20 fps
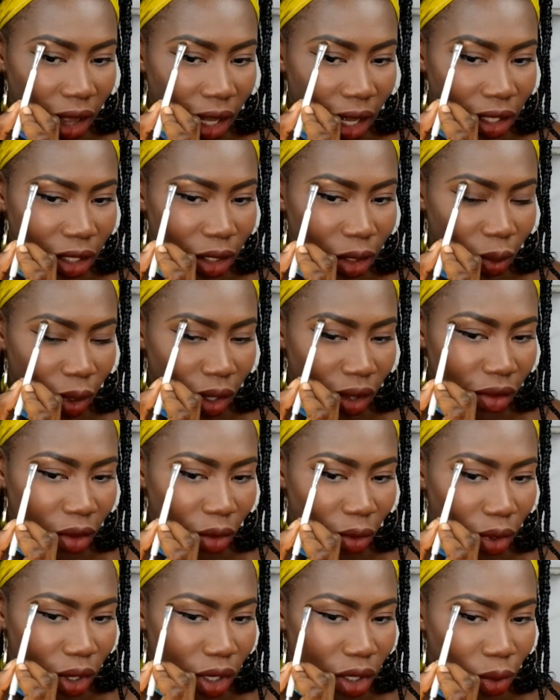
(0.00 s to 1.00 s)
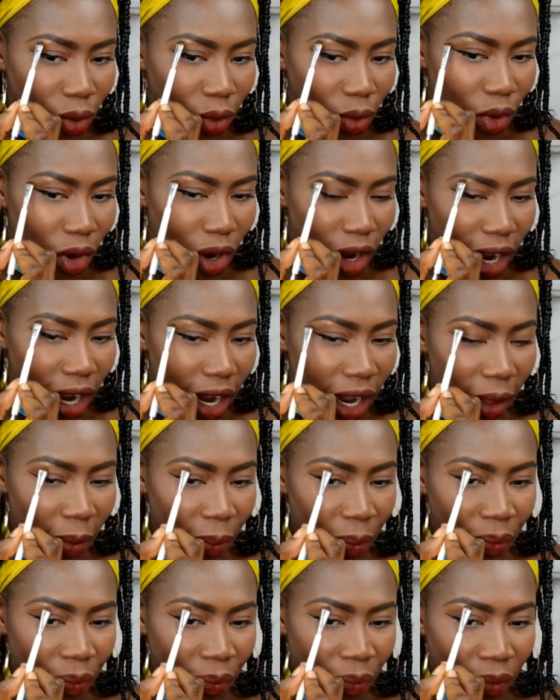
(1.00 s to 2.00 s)
and that is one of the reasons why
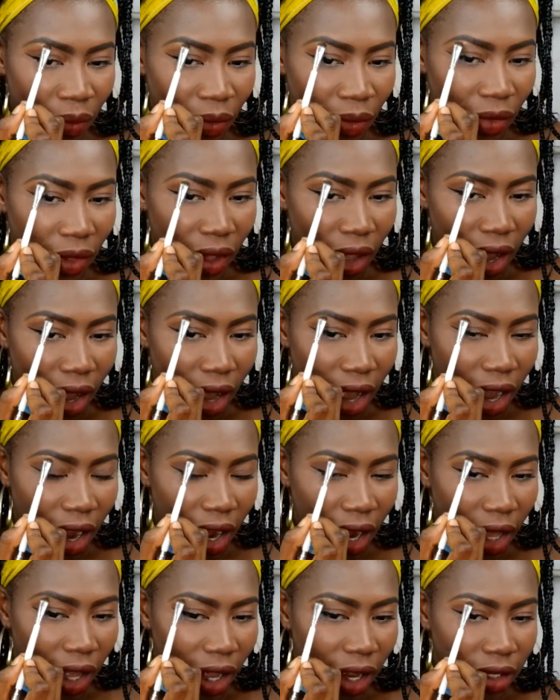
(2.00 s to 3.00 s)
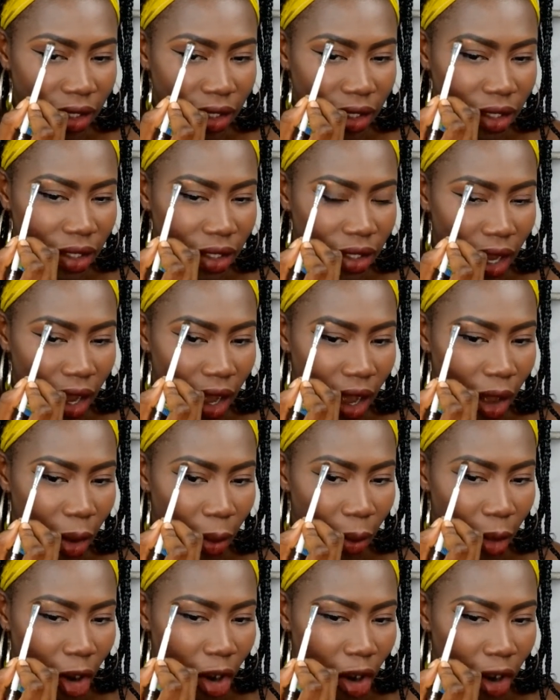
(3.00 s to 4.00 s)
their highlighters
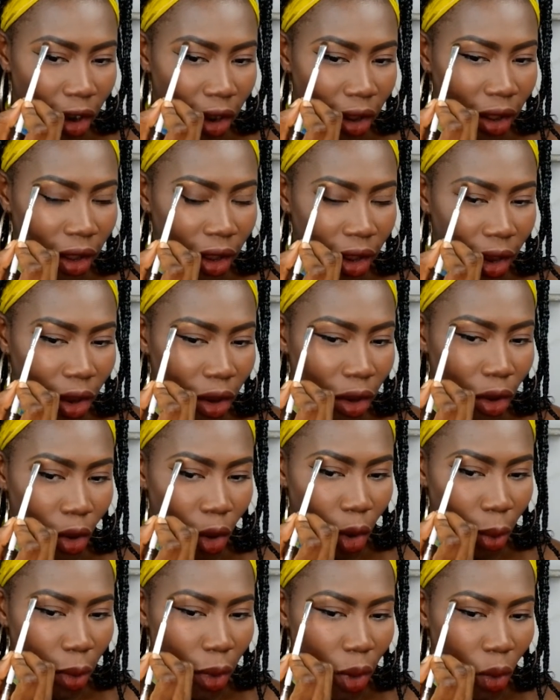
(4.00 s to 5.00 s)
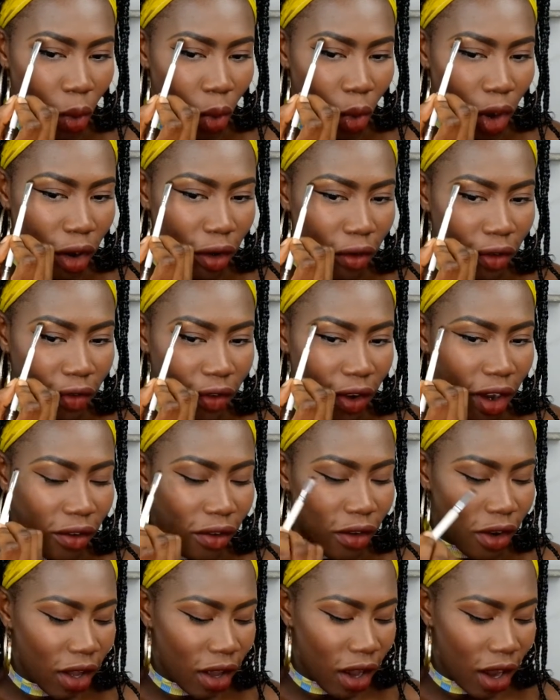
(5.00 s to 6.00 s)
are my #1
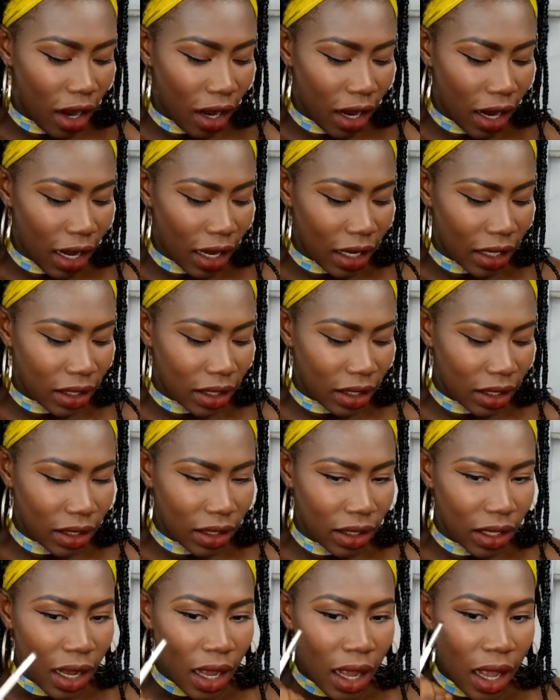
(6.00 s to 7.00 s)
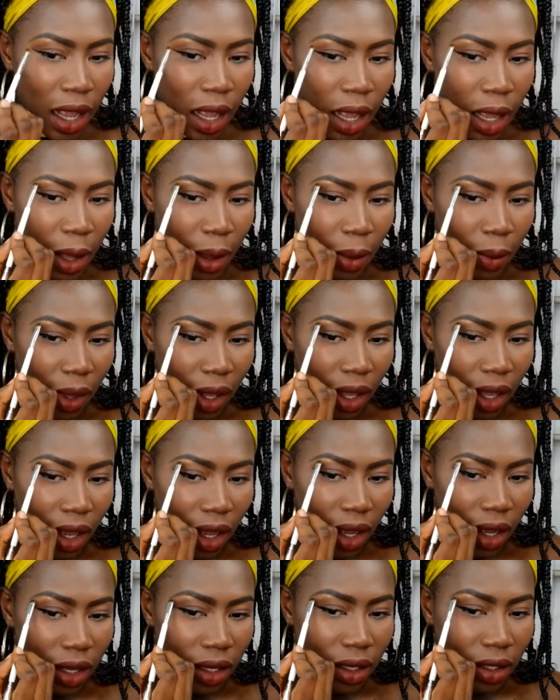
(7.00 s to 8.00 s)
favorite highlighters,
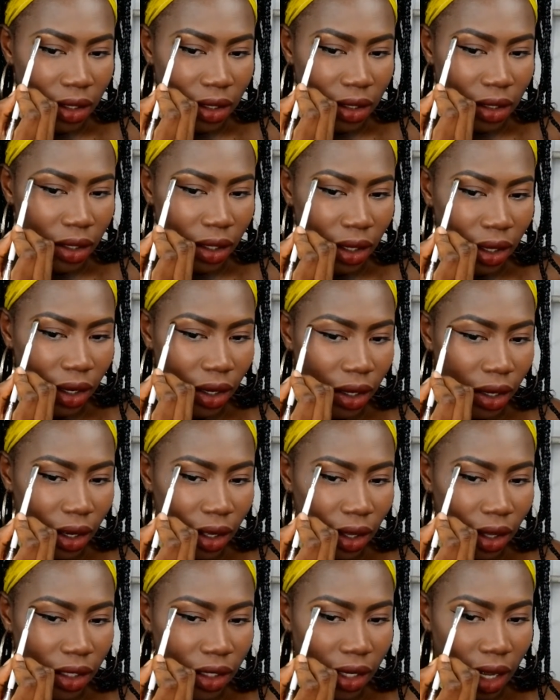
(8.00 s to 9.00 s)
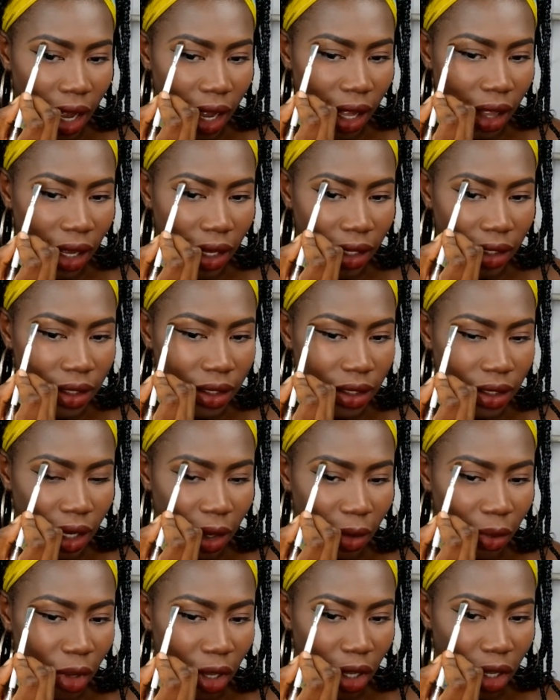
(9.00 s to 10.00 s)
because those highlighters
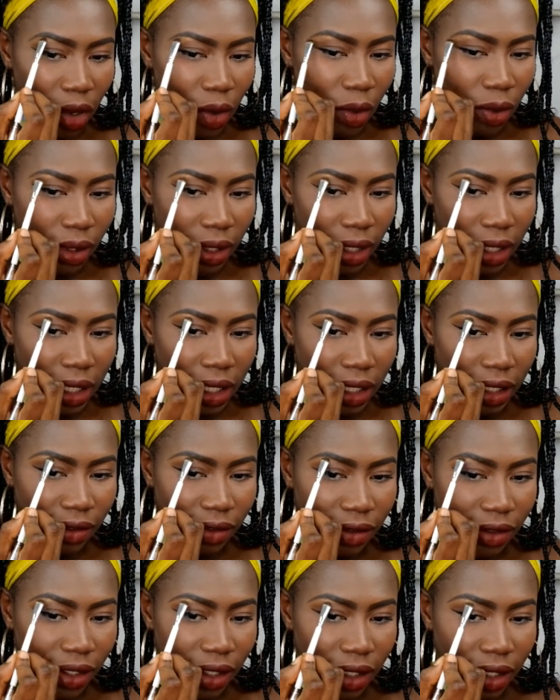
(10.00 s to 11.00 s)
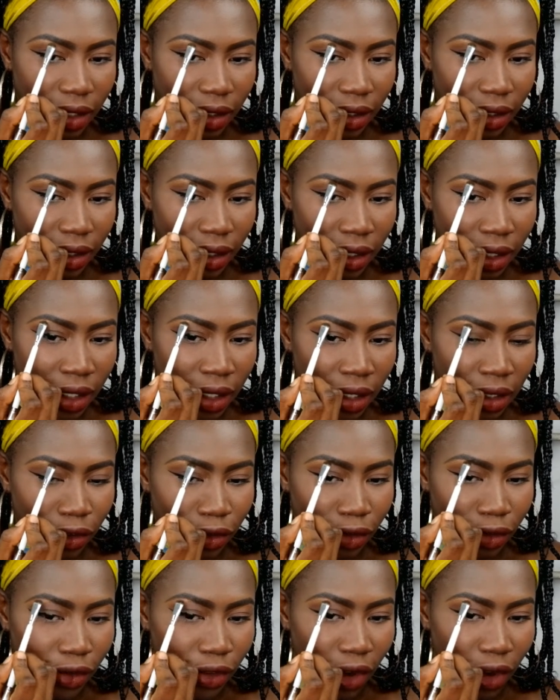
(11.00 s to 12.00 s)
can make you live
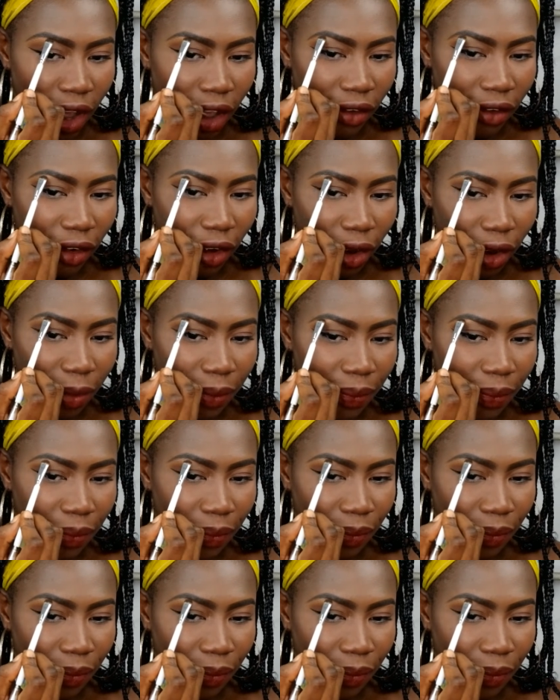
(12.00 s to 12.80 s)
forever.